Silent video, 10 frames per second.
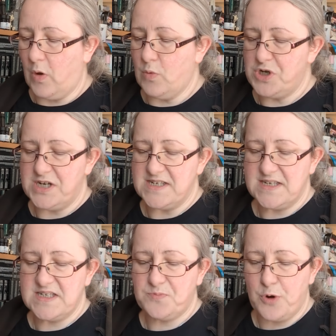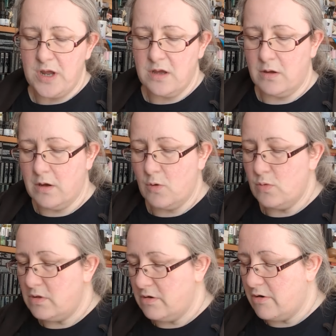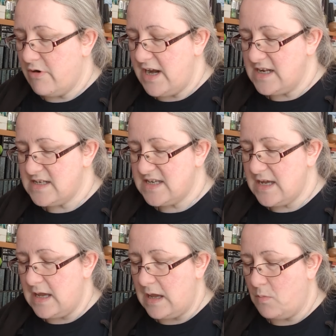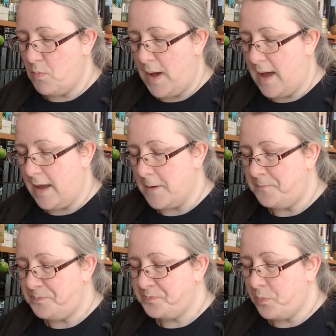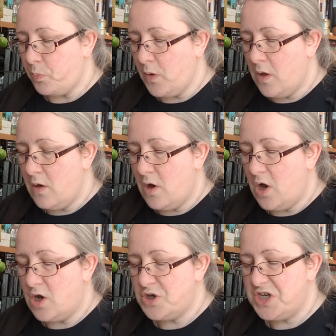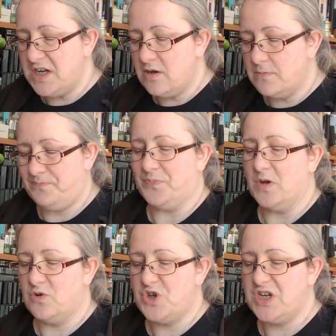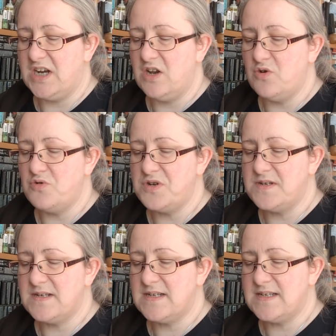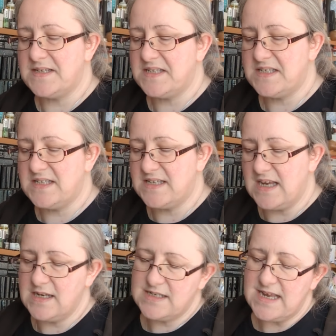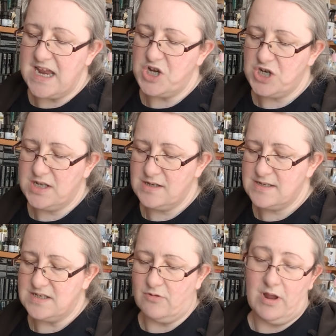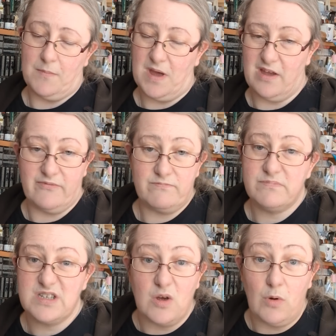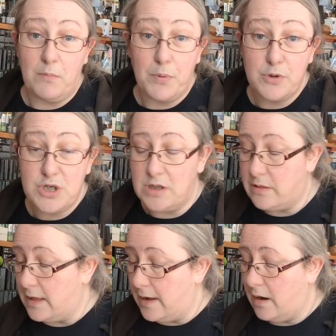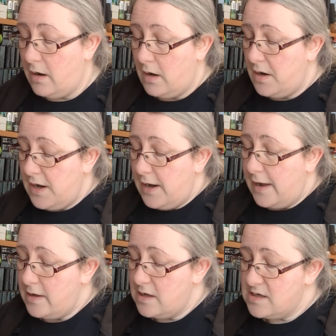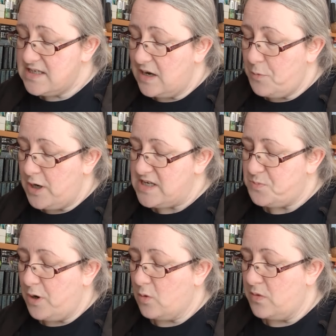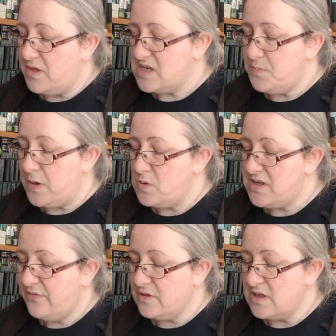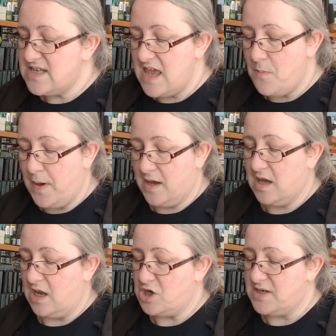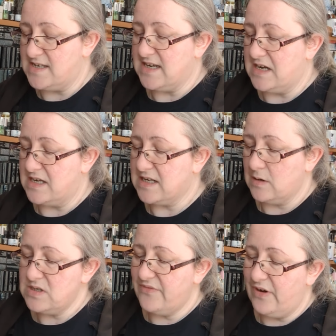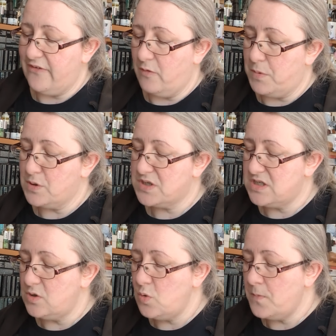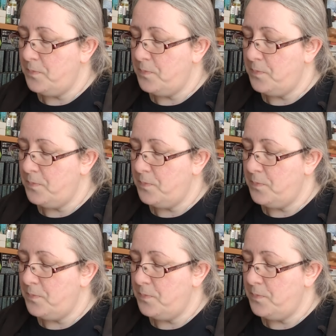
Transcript: which is Spring Gold Green Tea by Hoshin Hoshino Seichen. Sorry, I might have totally butchered that. Uh, celebrate spring with this beautiful tea package designed exclusively for Bokksu